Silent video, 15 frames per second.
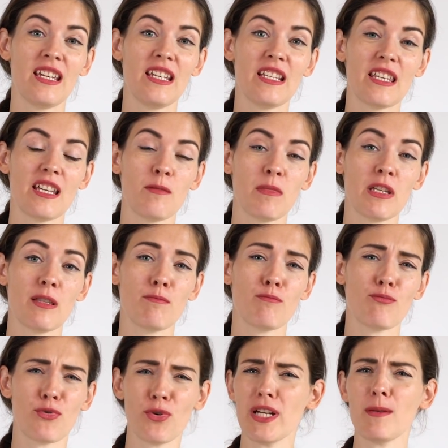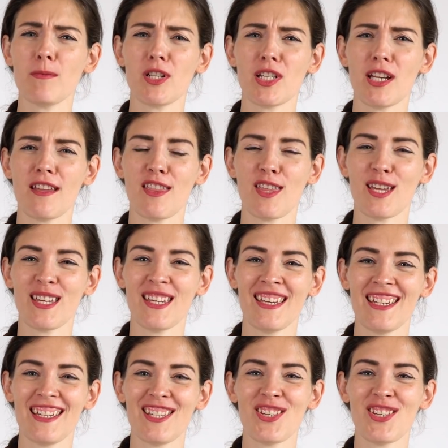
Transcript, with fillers: It can mean pretty much anything.